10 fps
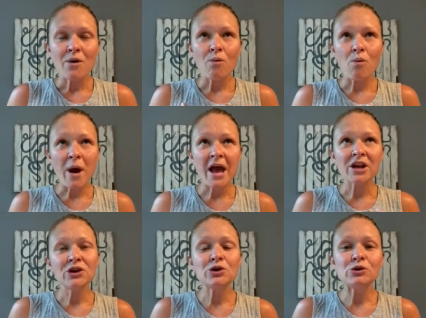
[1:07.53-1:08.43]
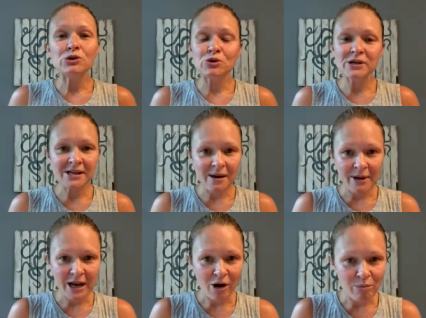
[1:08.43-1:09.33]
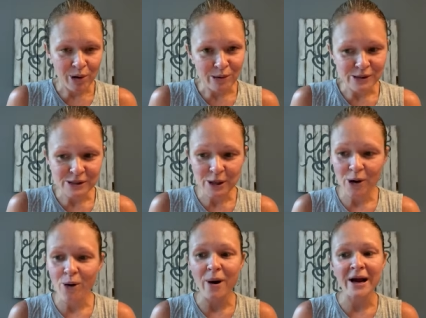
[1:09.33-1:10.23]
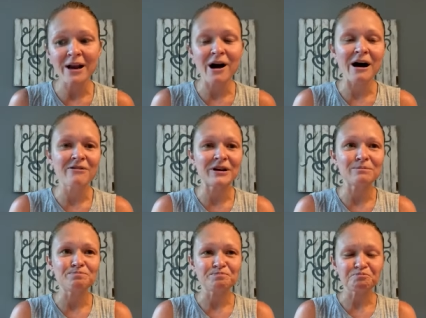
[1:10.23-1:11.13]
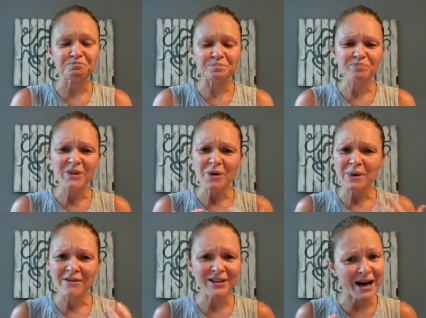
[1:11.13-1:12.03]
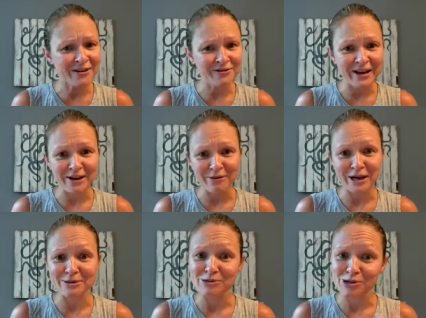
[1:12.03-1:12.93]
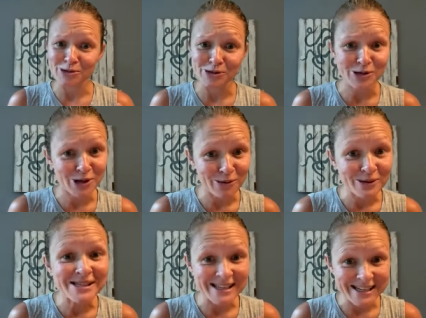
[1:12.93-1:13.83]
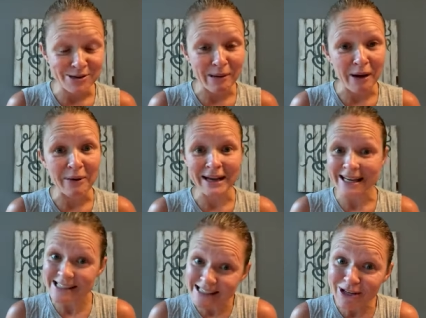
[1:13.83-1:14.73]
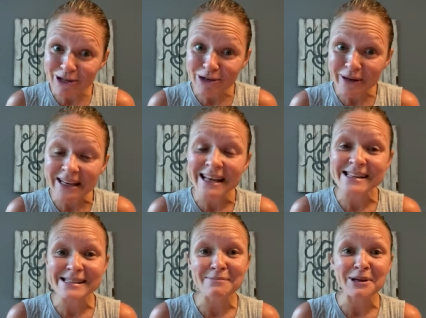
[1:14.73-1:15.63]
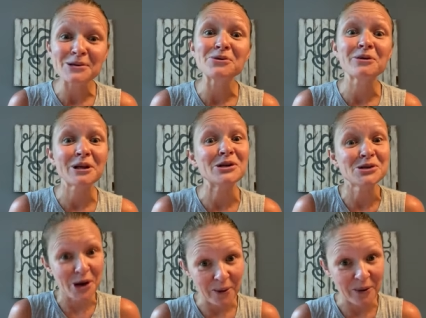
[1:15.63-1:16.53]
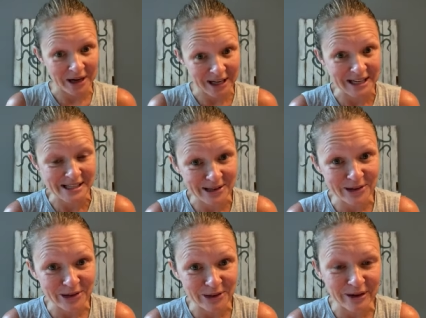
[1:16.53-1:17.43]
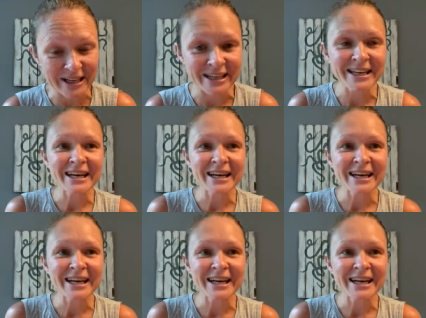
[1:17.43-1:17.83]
When you do this coming out post, quite often we have a lot of like random do's and don'ts, things you might want to consider doing and some things you really don't want to consider doing.